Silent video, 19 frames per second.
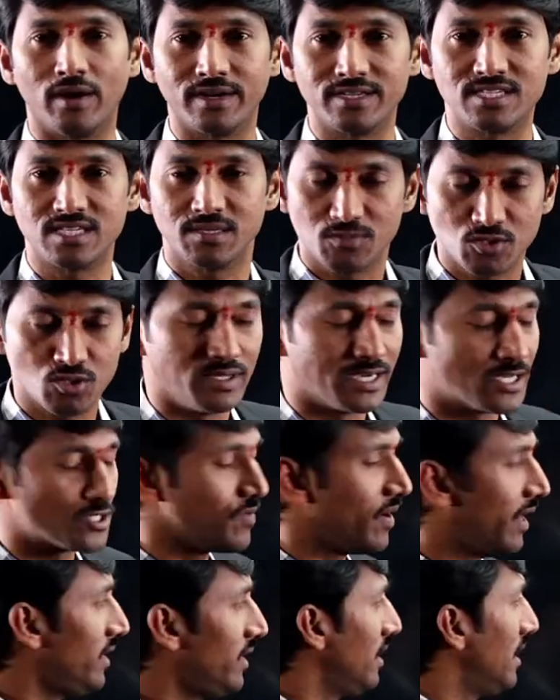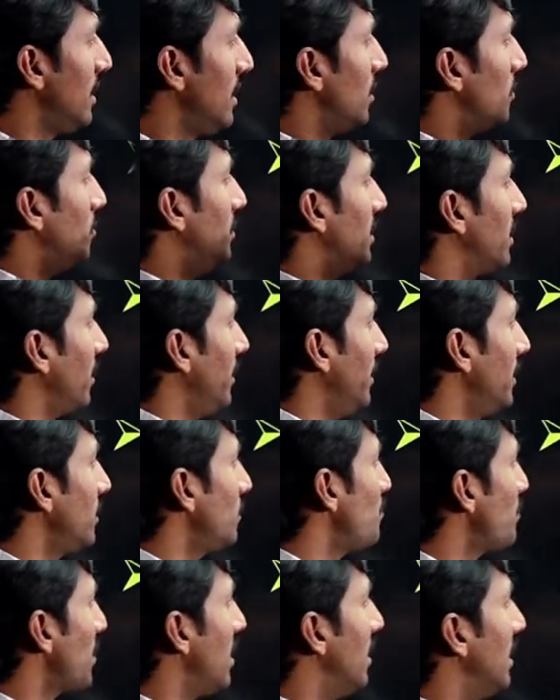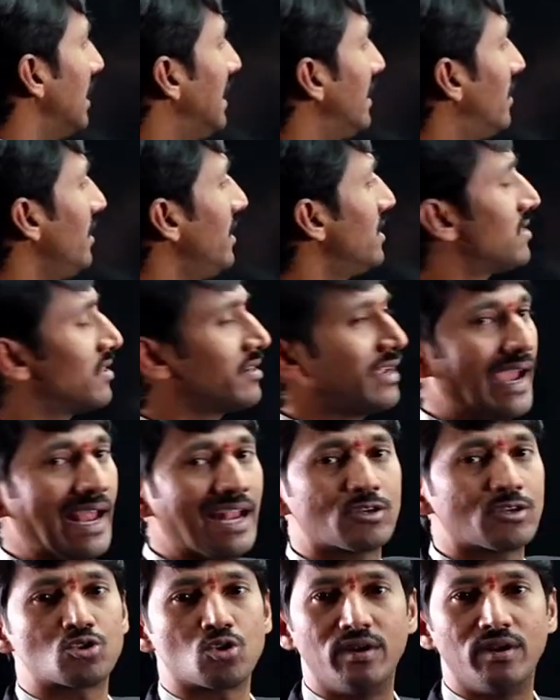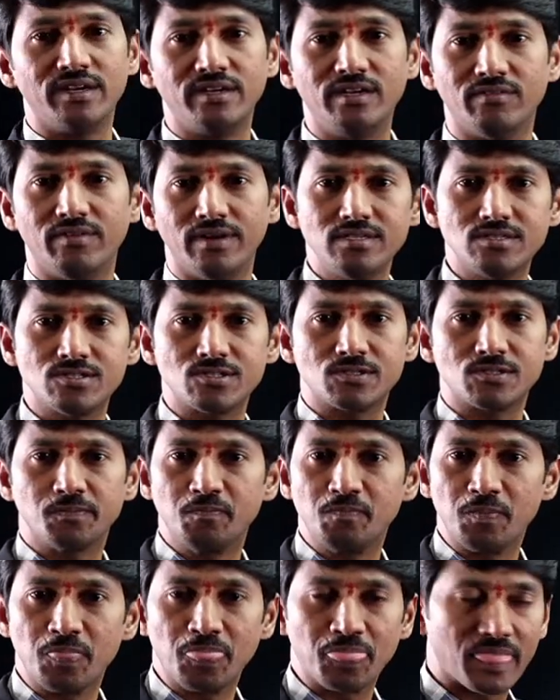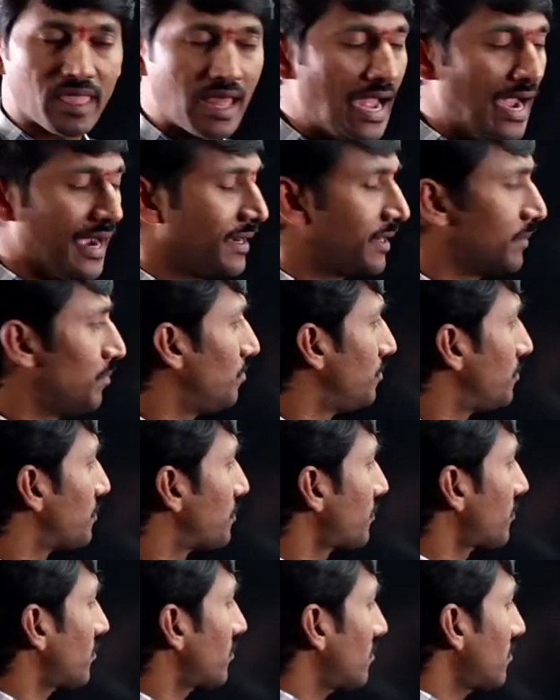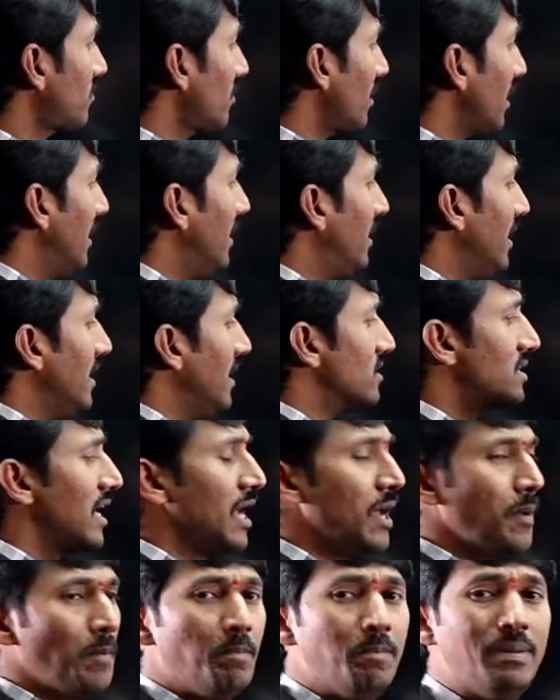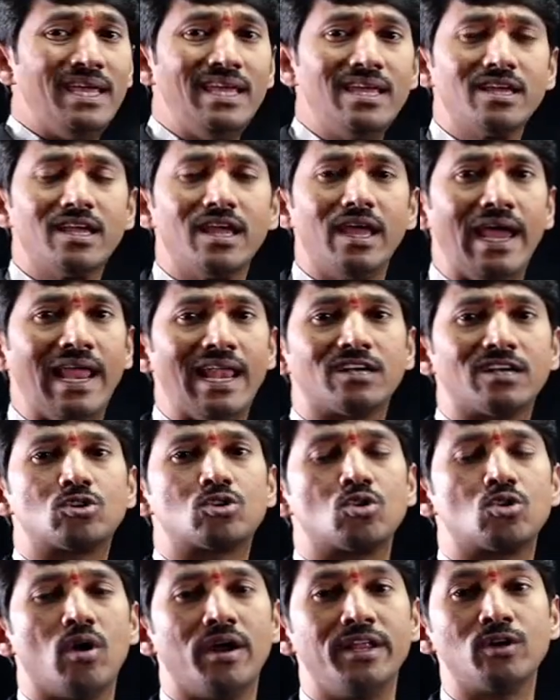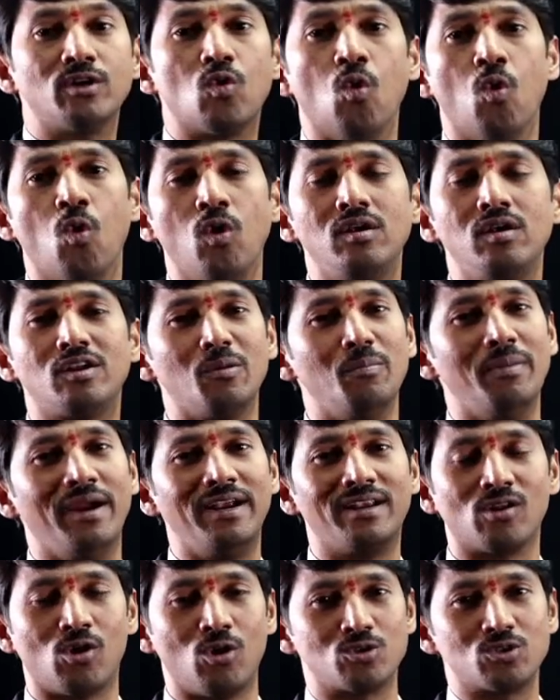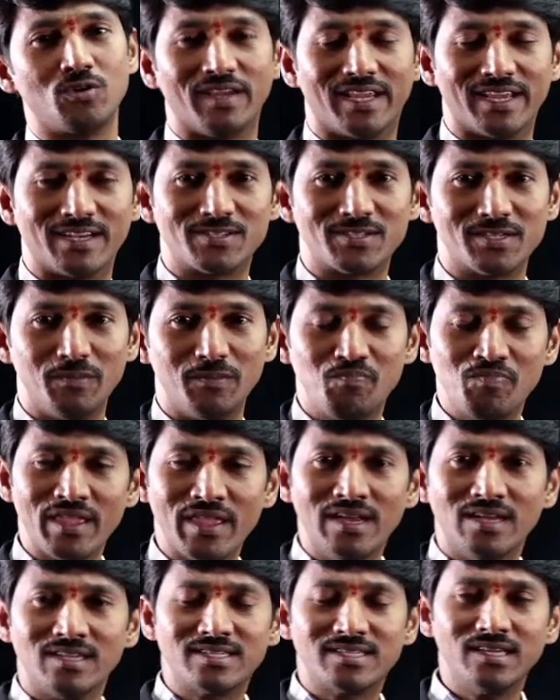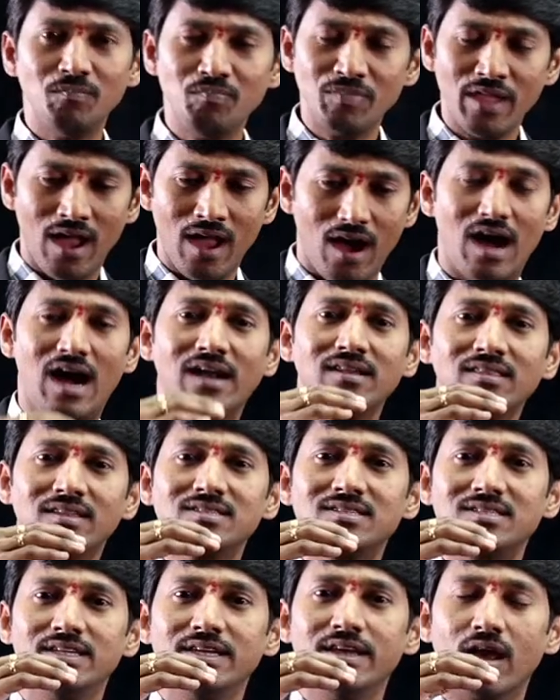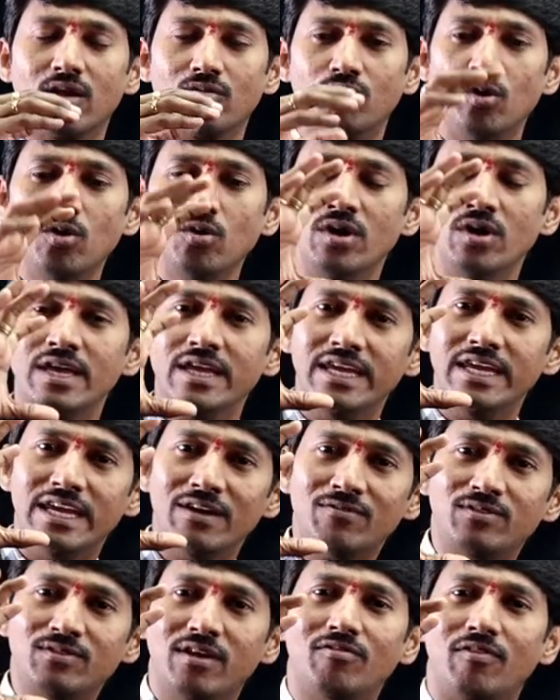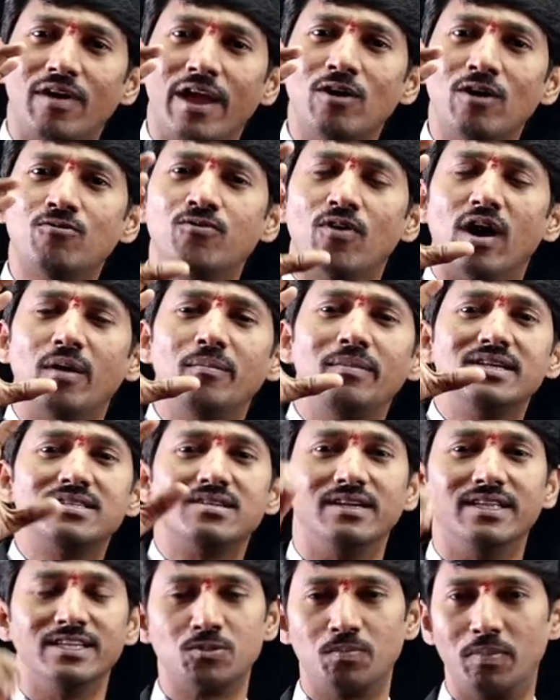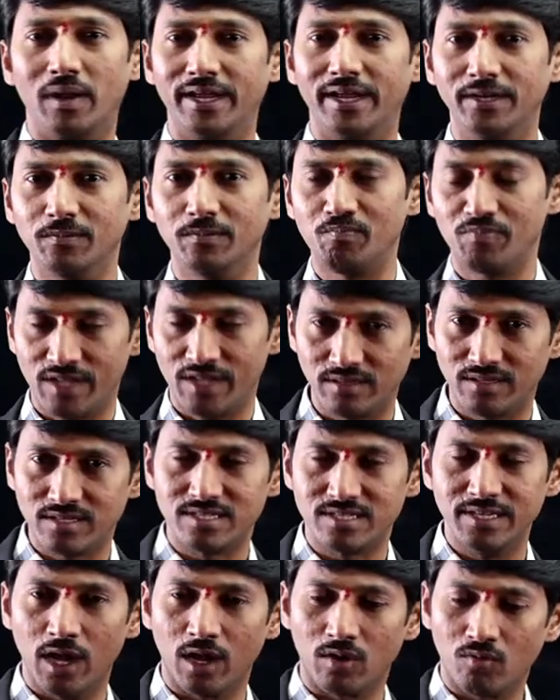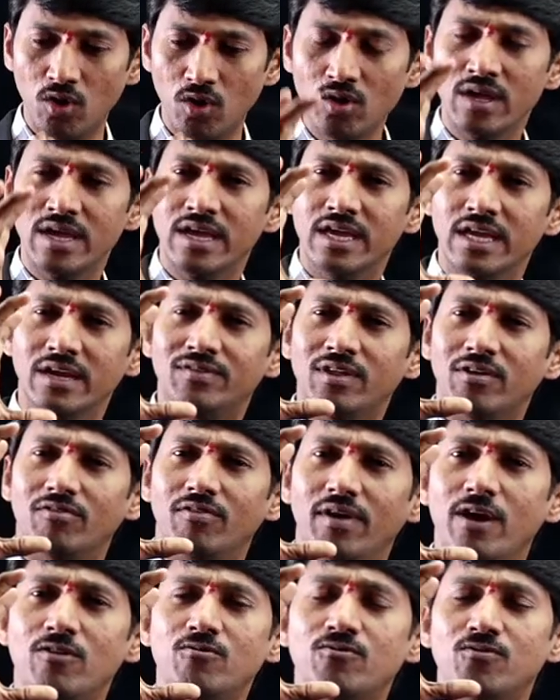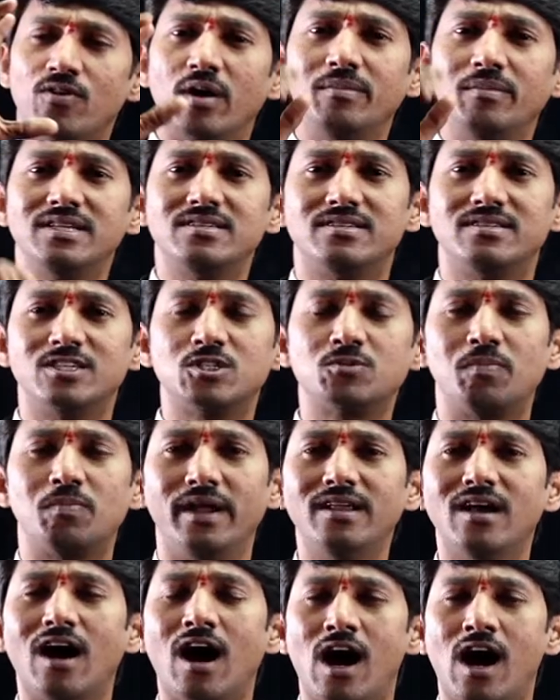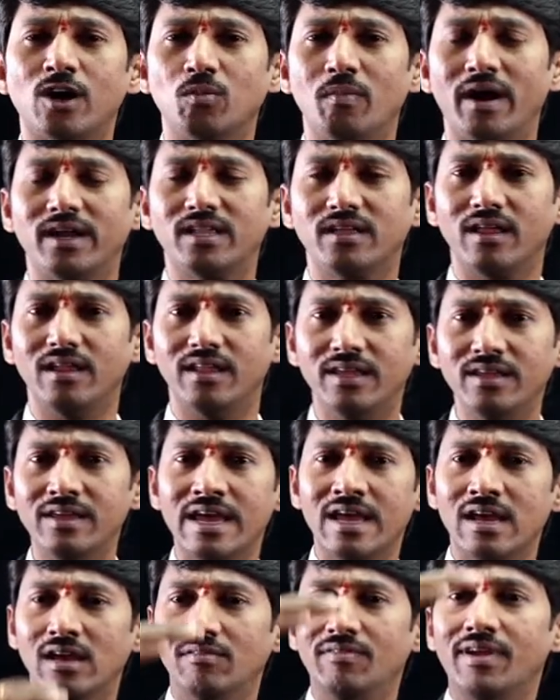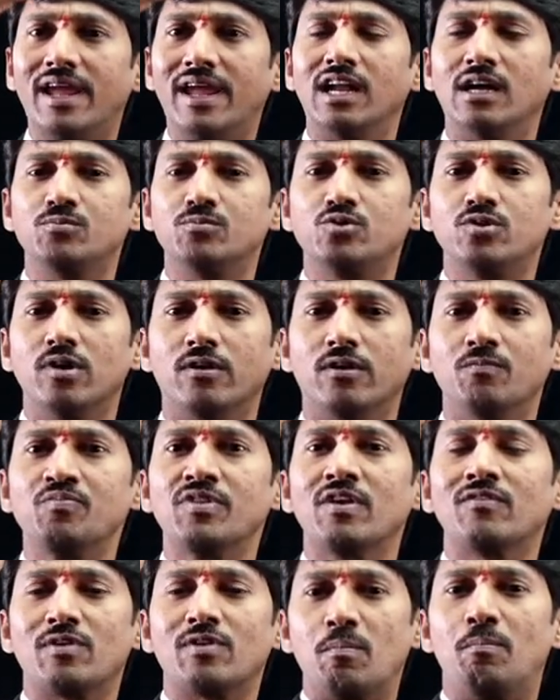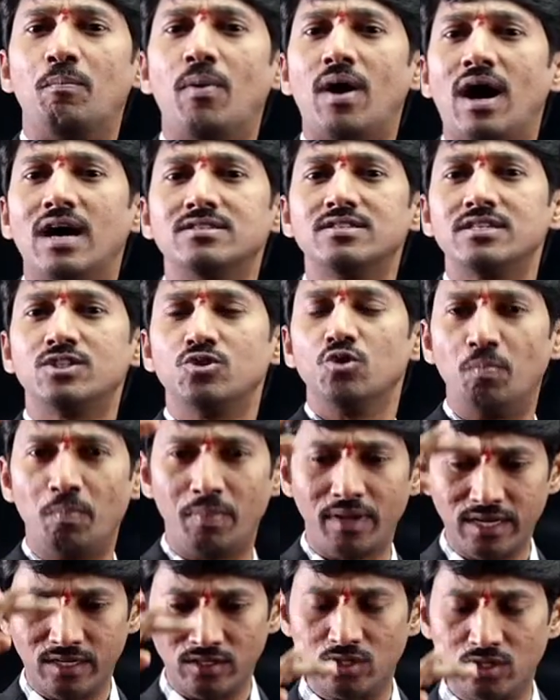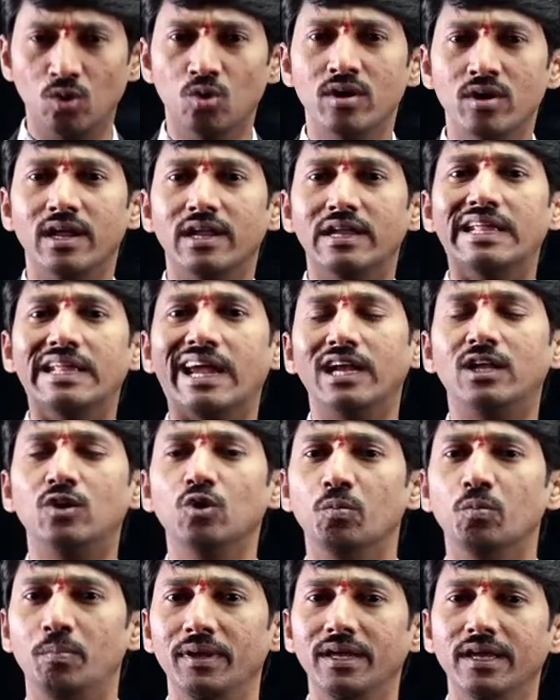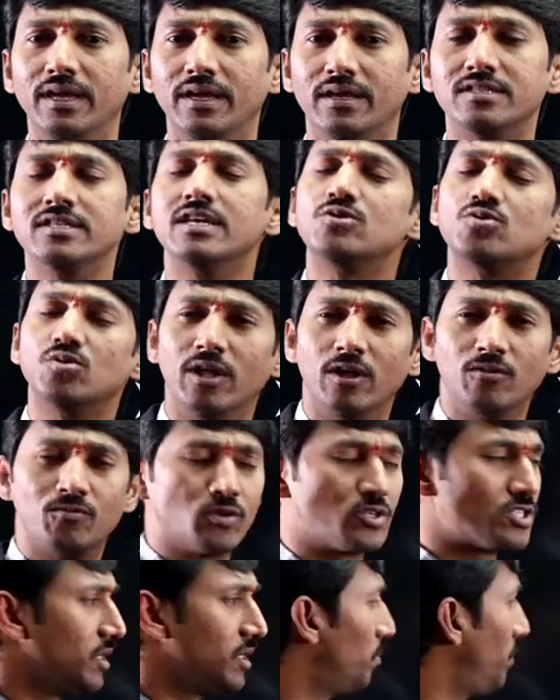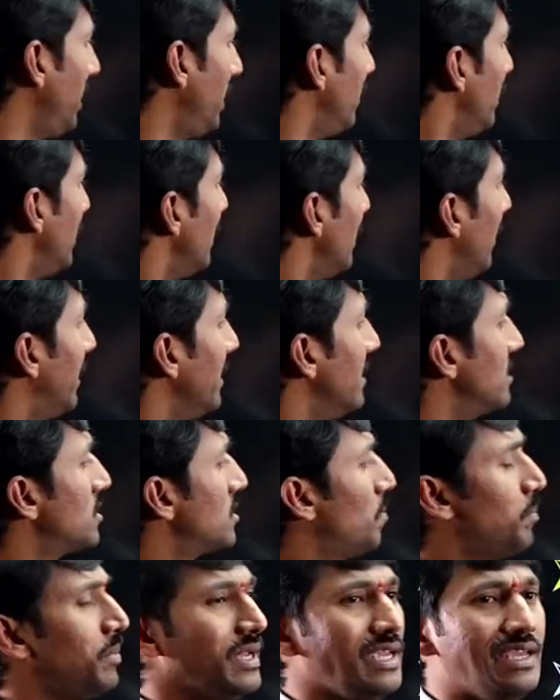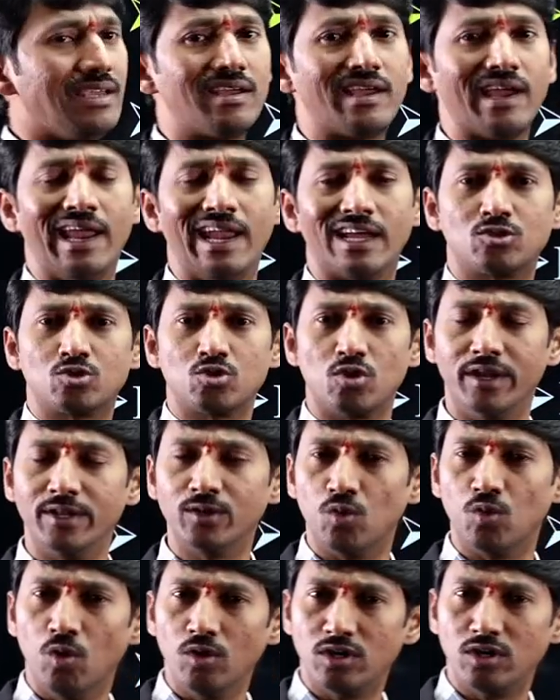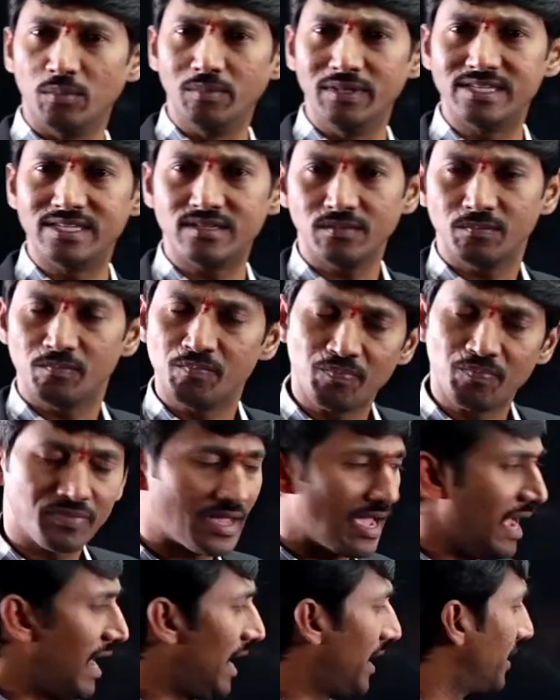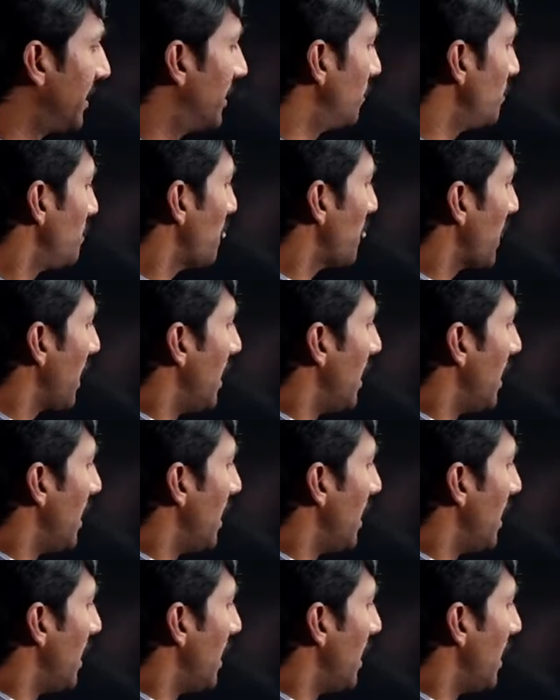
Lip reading: concept. So that's why, be clear, it is an electronic device. And it is peak electronic voltmeter also we can say. Sir, on the CRO, if the waveform is displayed, and the CRO, if the waveform is displayed, automatically we can observe from positive peak to negative peak. So therefore, simply it is a peak electronic voltmeter and